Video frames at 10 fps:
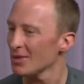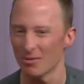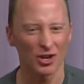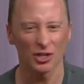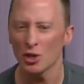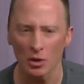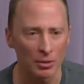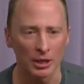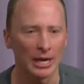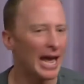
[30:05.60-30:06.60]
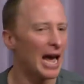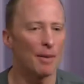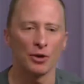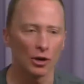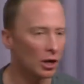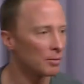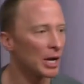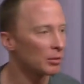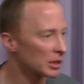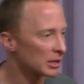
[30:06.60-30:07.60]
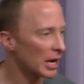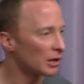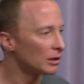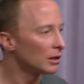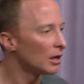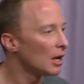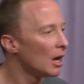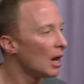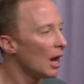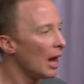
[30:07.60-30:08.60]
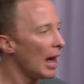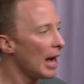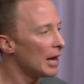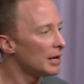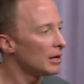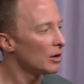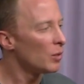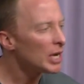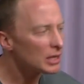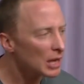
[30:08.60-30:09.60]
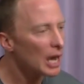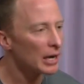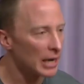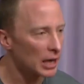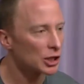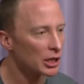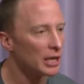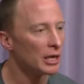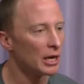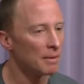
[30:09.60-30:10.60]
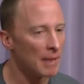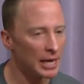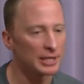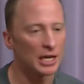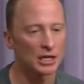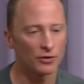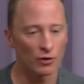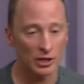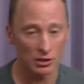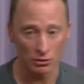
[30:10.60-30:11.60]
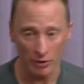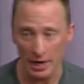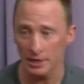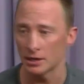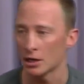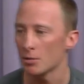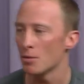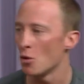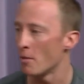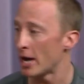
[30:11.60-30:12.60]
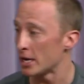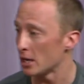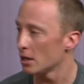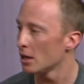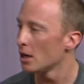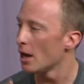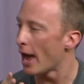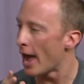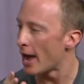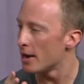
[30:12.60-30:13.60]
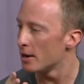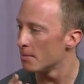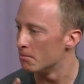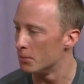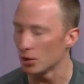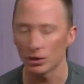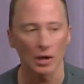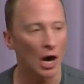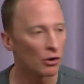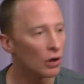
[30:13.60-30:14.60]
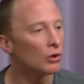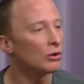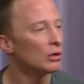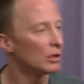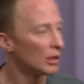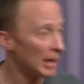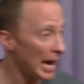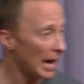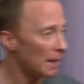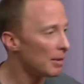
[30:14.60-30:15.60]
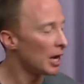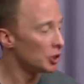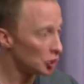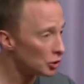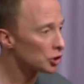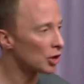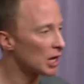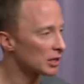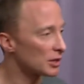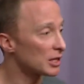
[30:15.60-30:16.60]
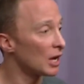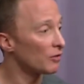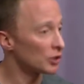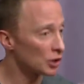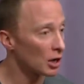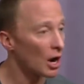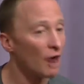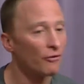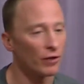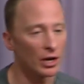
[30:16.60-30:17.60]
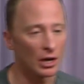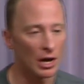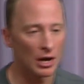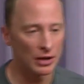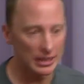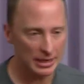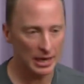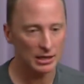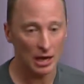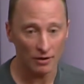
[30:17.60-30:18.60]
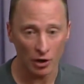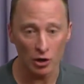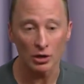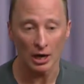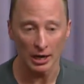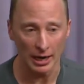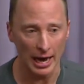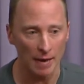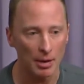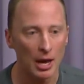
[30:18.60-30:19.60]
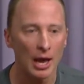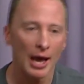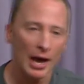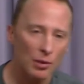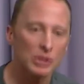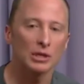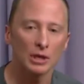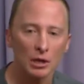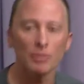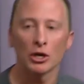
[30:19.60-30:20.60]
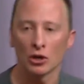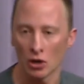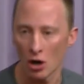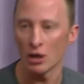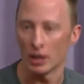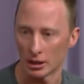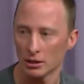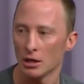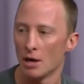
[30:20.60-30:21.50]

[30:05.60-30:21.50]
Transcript: because you don't want to build a lab, you're not going to be able to scale. And we decided actually that it made sense for us to raise a little bit more money and build our own lab and do the trials ourselves and start offering these tests out of our own CLIA lab. And it was a little bit longer.